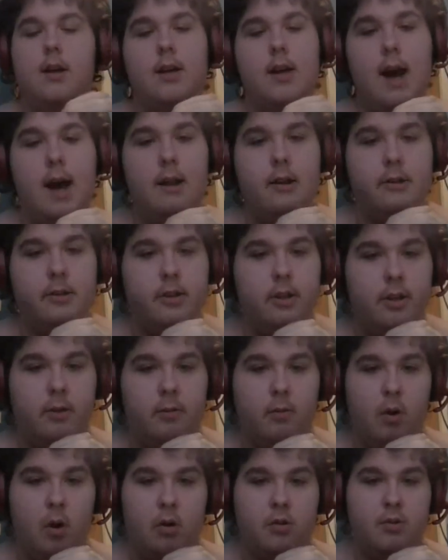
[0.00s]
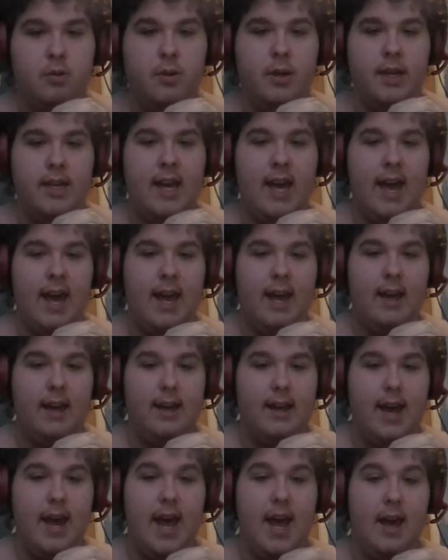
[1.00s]
Kylo slowly walks through the
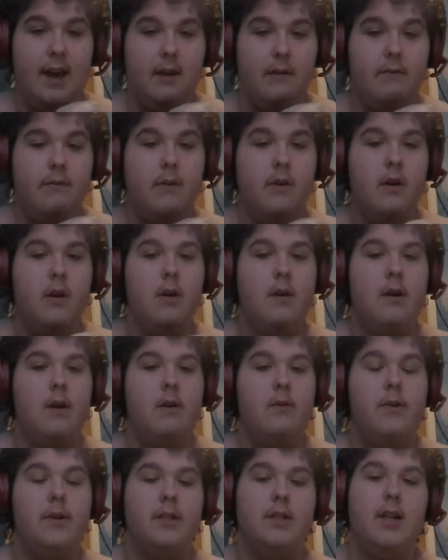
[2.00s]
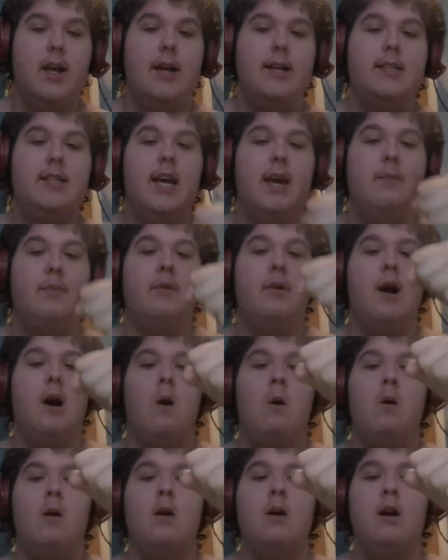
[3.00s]
gate cave with his lightsaber
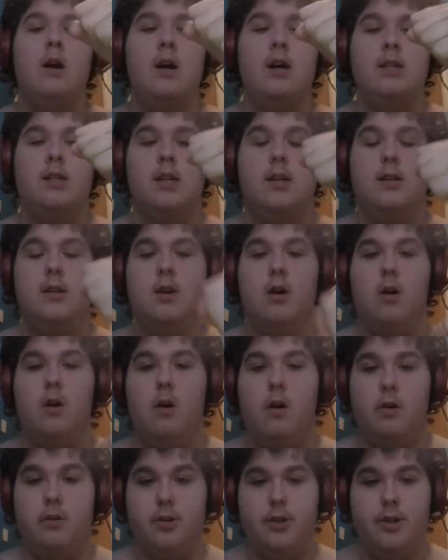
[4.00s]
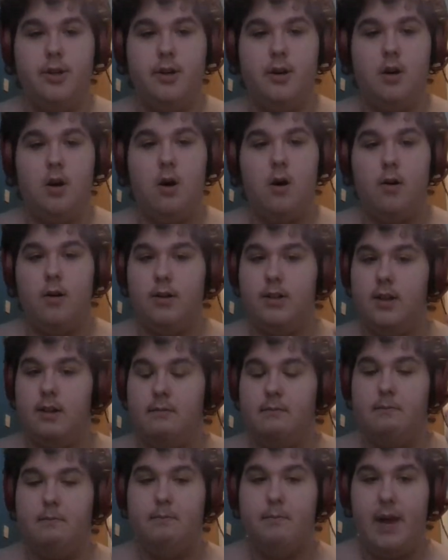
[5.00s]
out as a torch or as
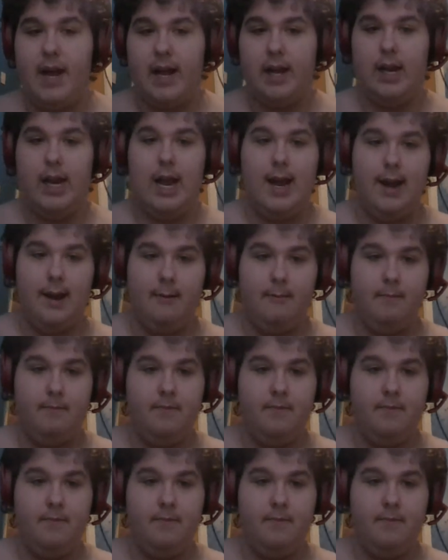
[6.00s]
a big light.